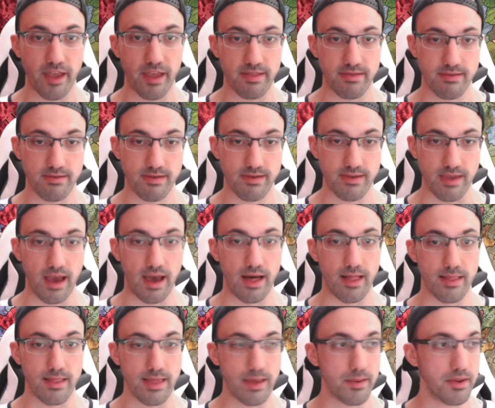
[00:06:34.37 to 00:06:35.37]
And yeah,
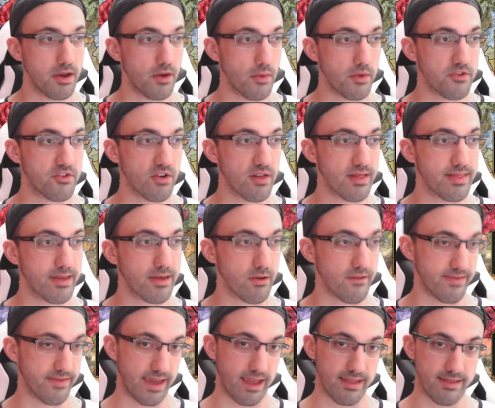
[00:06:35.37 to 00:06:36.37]
let me know what you all think
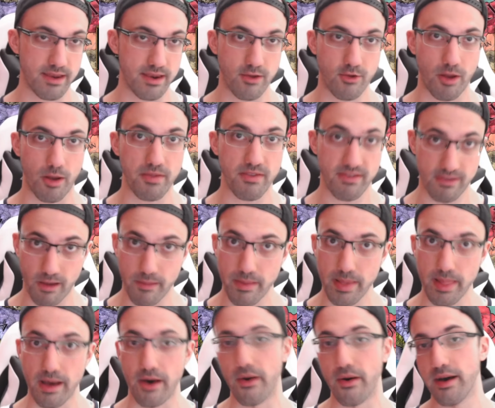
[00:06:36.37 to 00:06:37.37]
of that in the comments down
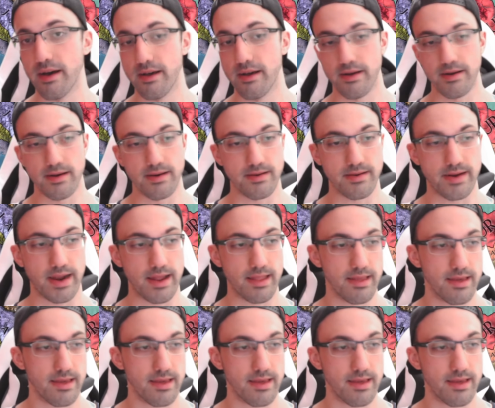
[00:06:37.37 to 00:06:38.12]
below. Alright.